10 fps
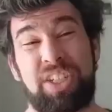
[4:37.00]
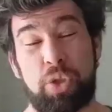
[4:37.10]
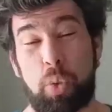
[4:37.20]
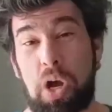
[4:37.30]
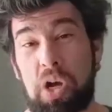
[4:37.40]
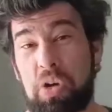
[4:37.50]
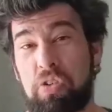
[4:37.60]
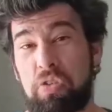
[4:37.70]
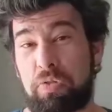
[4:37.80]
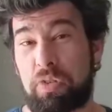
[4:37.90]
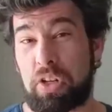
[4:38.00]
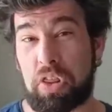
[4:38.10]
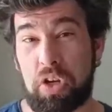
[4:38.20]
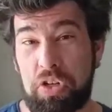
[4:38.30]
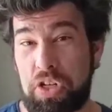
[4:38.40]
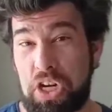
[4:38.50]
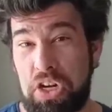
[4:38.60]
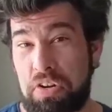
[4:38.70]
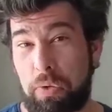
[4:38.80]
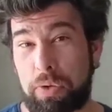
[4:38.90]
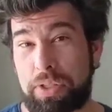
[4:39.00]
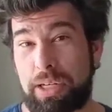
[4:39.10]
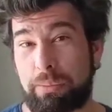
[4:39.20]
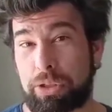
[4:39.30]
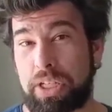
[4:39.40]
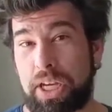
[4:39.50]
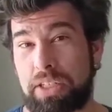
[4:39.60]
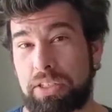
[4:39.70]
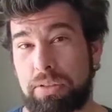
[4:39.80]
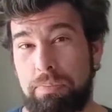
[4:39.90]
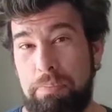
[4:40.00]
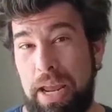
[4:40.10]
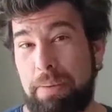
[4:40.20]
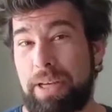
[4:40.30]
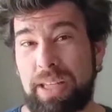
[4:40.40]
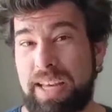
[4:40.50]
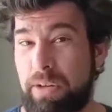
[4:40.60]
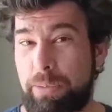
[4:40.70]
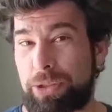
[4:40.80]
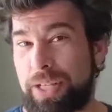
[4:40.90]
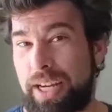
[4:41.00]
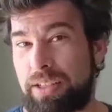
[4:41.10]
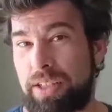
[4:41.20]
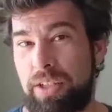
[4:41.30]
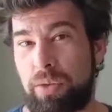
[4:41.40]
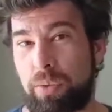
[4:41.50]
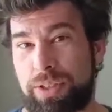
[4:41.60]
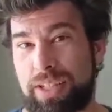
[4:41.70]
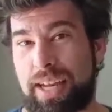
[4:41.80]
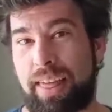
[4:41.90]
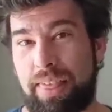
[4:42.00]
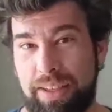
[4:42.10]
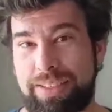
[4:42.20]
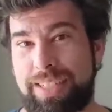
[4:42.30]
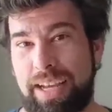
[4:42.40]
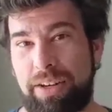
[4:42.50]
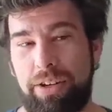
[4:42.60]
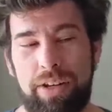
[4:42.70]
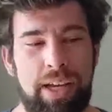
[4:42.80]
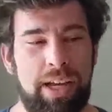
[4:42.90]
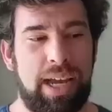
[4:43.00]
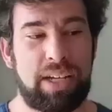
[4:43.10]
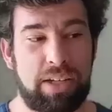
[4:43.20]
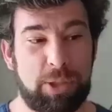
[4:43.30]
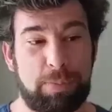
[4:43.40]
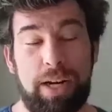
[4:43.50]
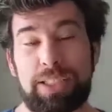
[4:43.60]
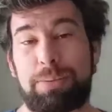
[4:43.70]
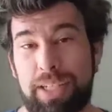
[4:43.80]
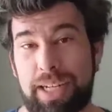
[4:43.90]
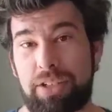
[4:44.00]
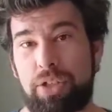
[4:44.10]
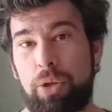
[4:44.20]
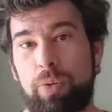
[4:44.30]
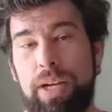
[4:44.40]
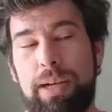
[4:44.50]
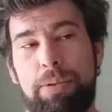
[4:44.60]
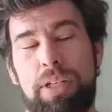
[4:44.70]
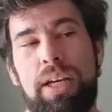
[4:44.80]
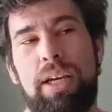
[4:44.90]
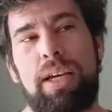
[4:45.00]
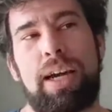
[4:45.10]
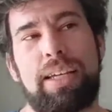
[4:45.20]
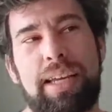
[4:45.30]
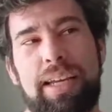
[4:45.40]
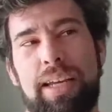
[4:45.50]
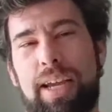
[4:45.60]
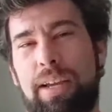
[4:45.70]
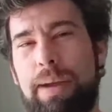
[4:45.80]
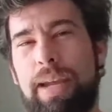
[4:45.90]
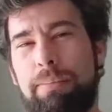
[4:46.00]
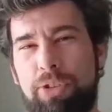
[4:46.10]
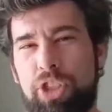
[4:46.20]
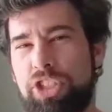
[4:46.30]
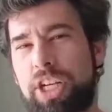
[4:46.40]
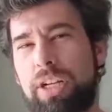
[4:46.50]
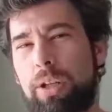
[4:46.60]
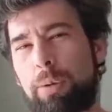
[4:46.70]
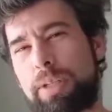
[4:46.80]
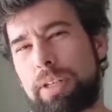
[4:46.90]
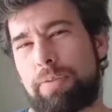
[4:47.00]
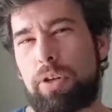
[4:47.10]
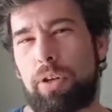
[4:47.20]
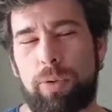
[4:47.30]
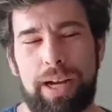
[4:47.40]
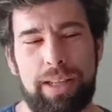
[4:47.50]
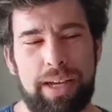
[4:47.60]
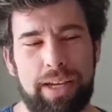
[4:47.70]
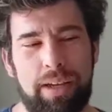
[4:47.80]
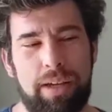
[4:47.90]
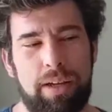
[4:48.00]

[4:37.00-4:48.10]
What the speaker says: 12 to 13 to 14%, maybe 11% was like the standard, and it's possible to get too ripped. I think it can make judging a little bit difficult, right? Like